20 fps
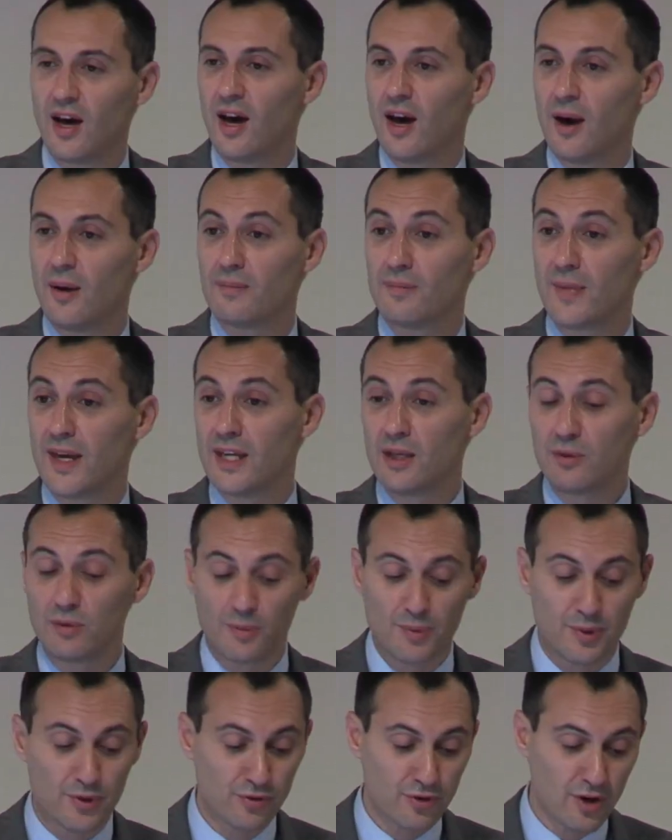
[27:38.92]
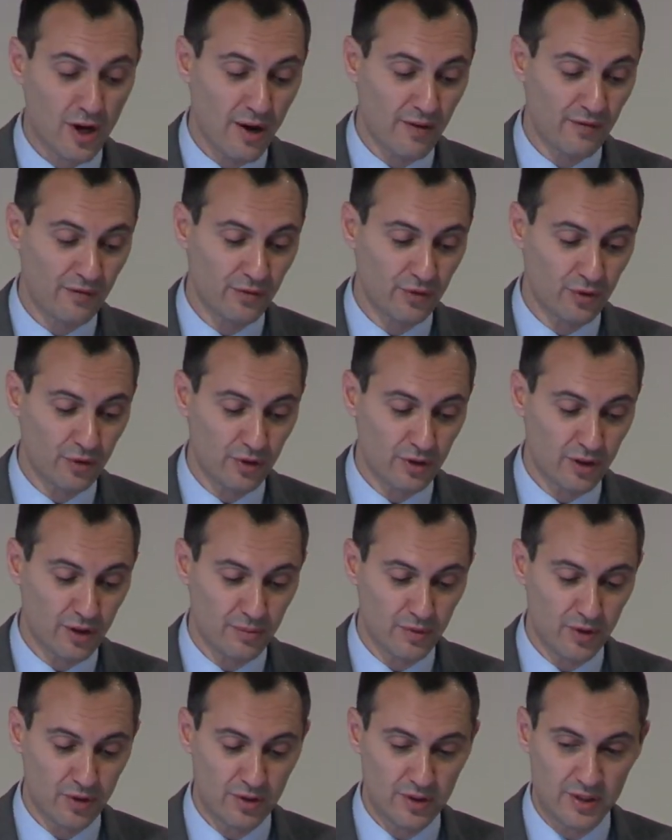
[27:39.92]
Many were prescribed for
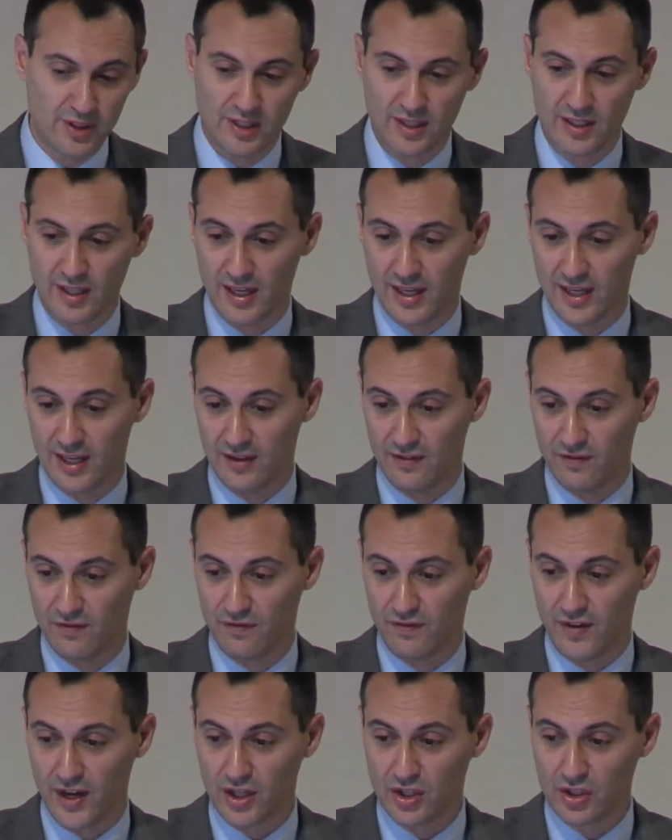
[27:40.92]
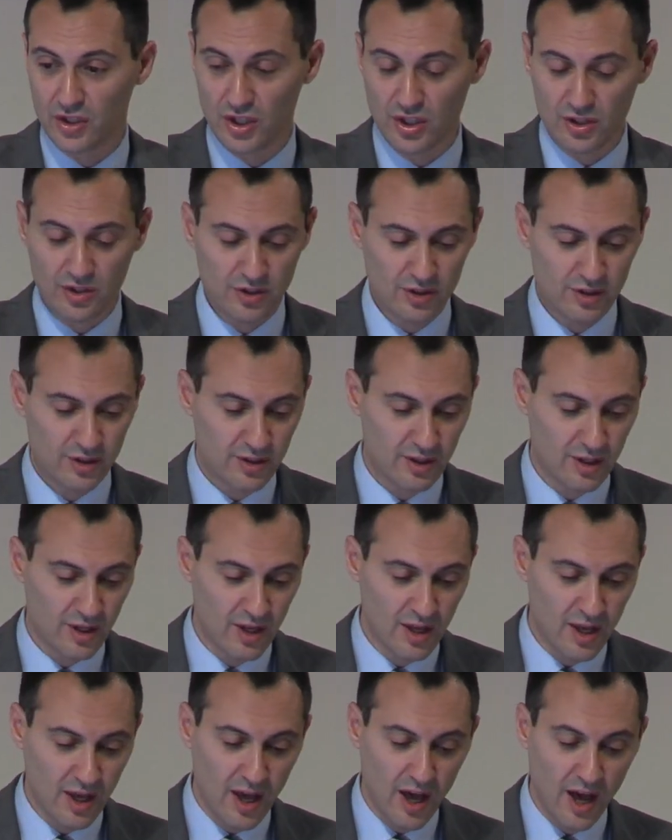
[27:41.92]
community infections.
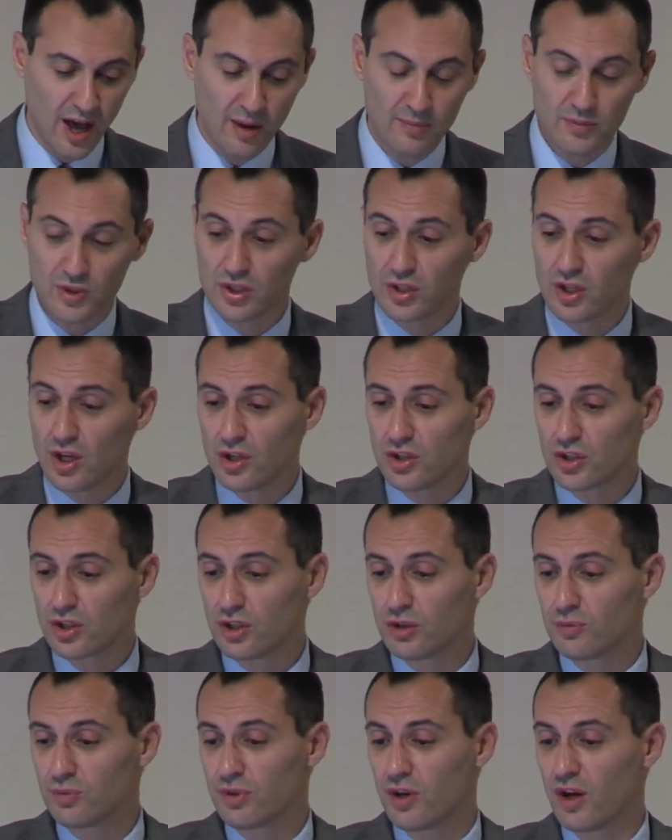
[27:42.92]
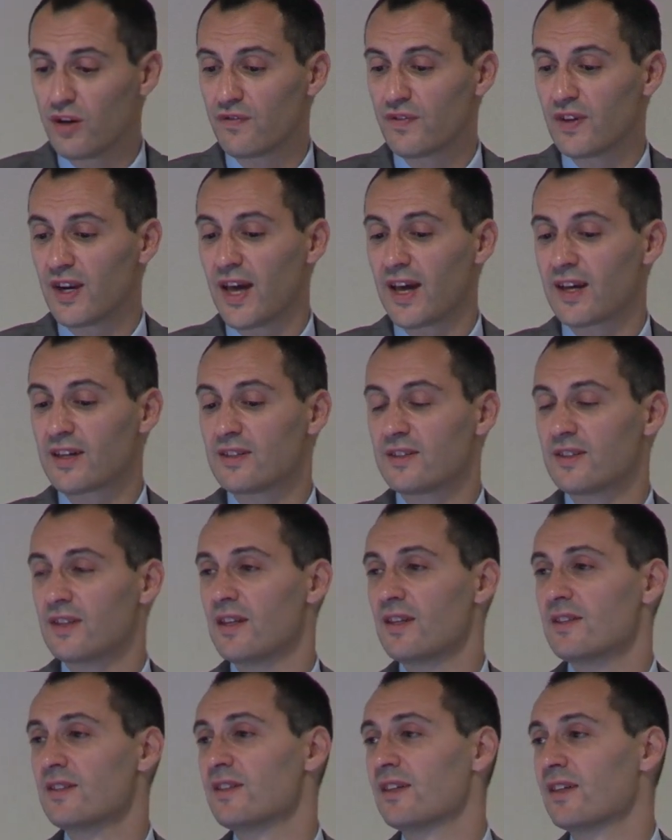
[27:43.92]
Surgical
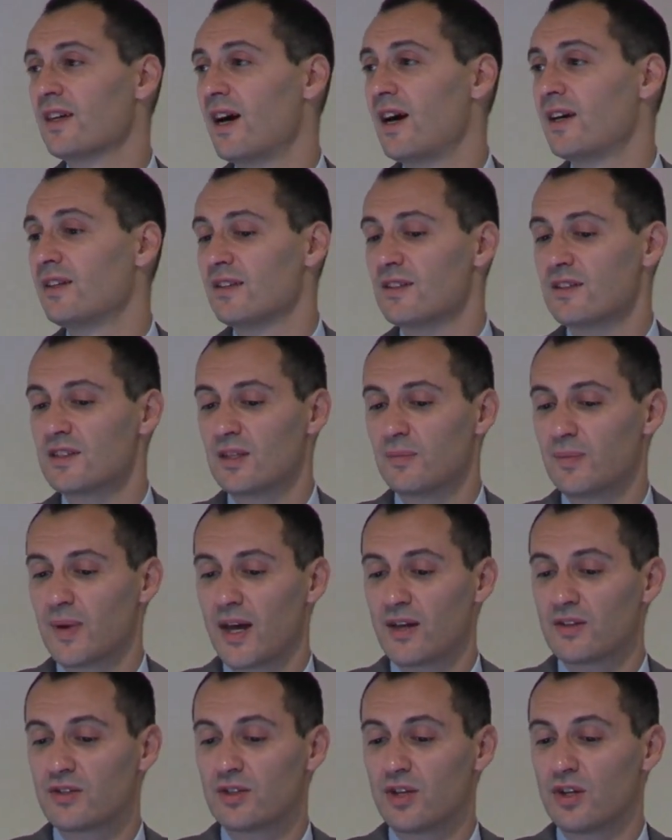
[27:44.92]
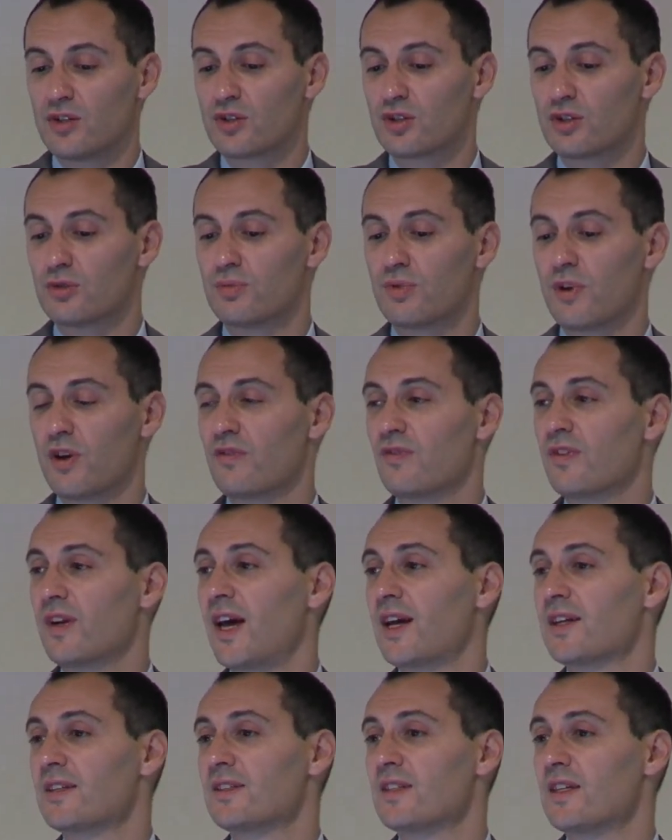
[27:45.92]
prophylaxis, the guidance about surgical
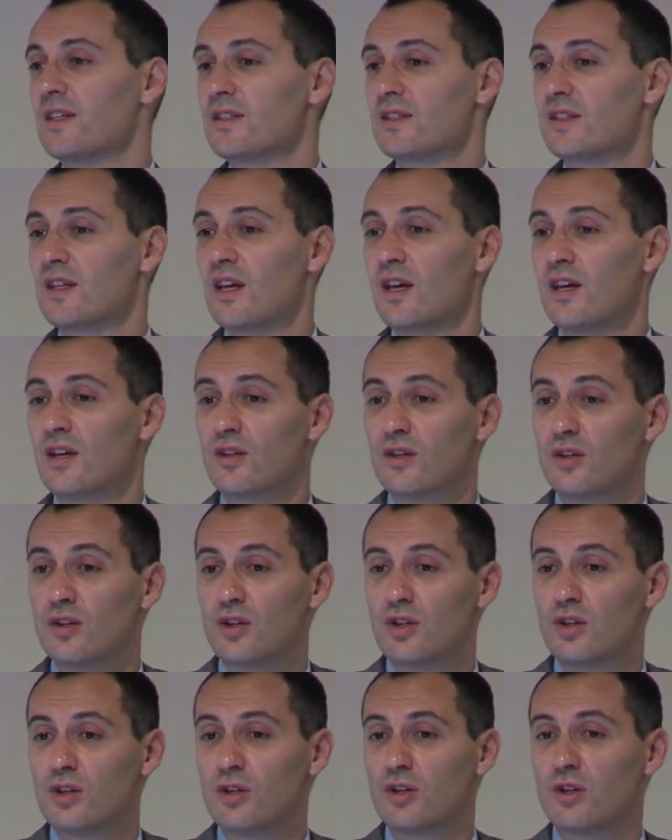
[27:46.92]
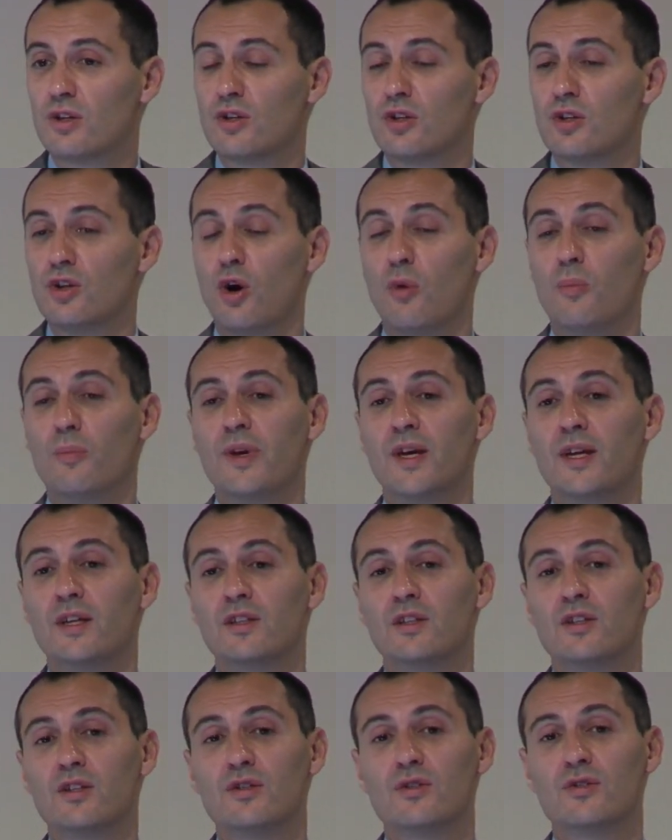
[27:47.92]
prophylaxis not
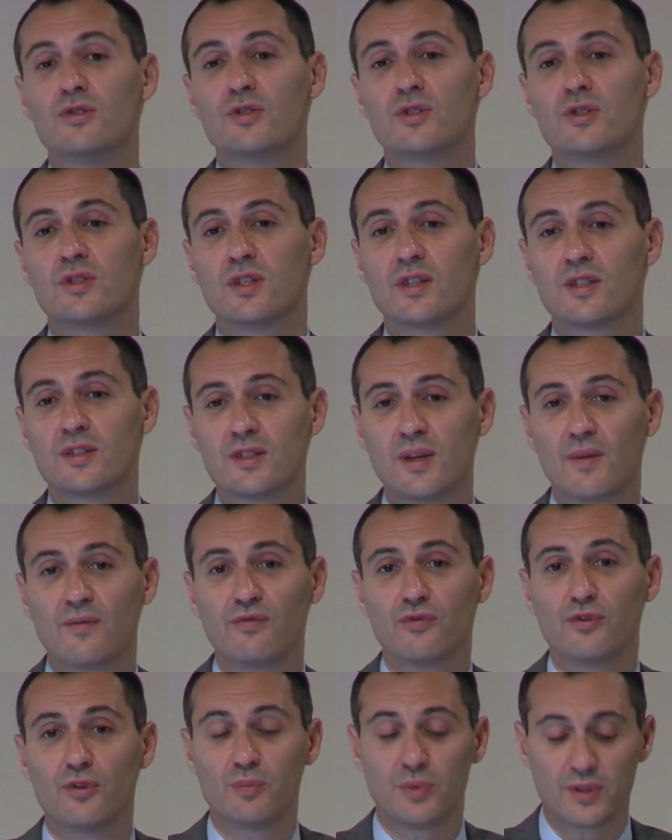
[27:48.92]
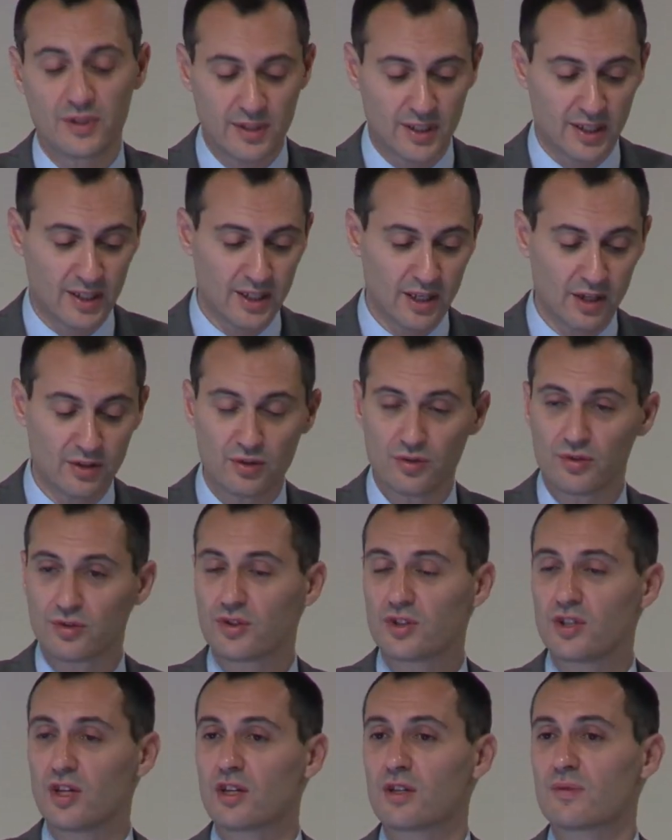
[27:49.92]
being used, except for particularly unusual
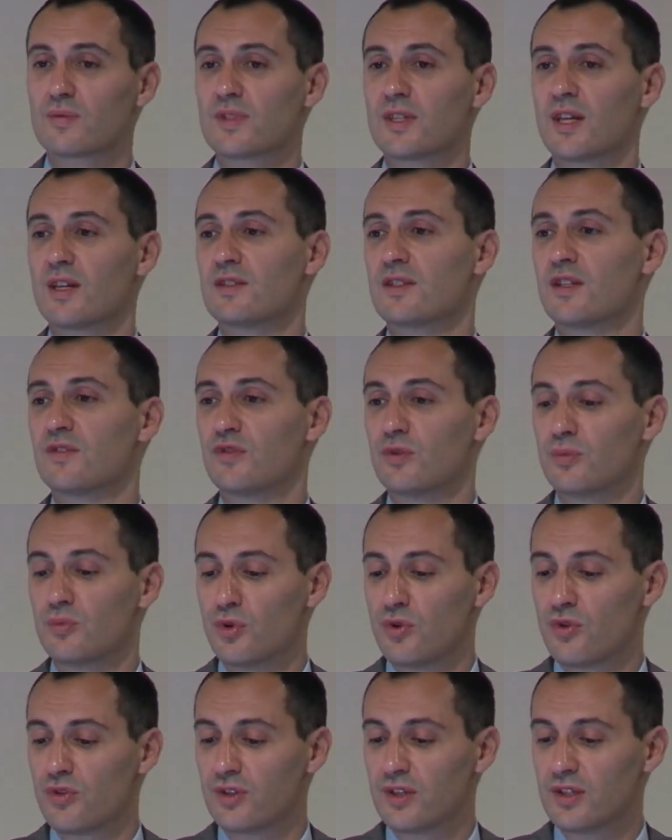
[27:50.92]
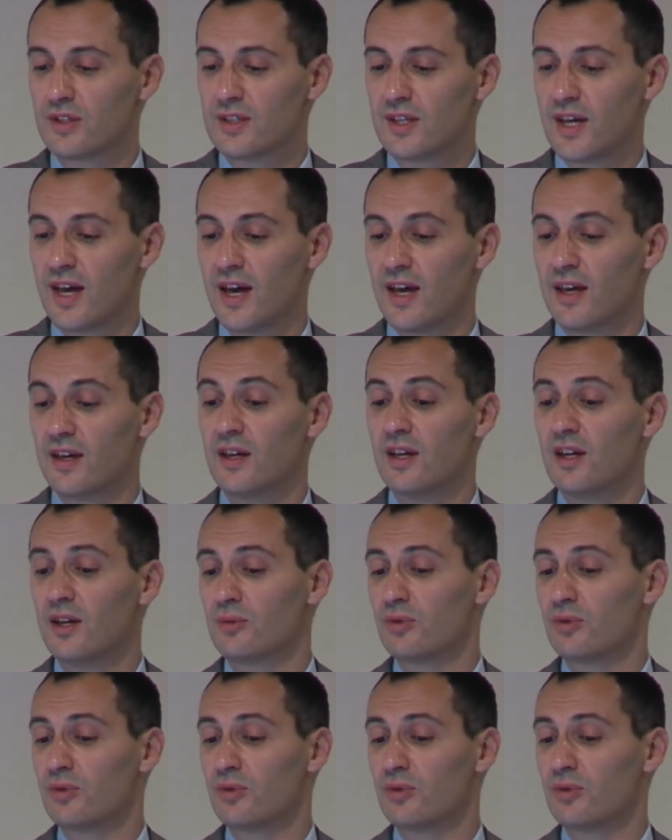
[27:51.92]
circumstances, for more than a day.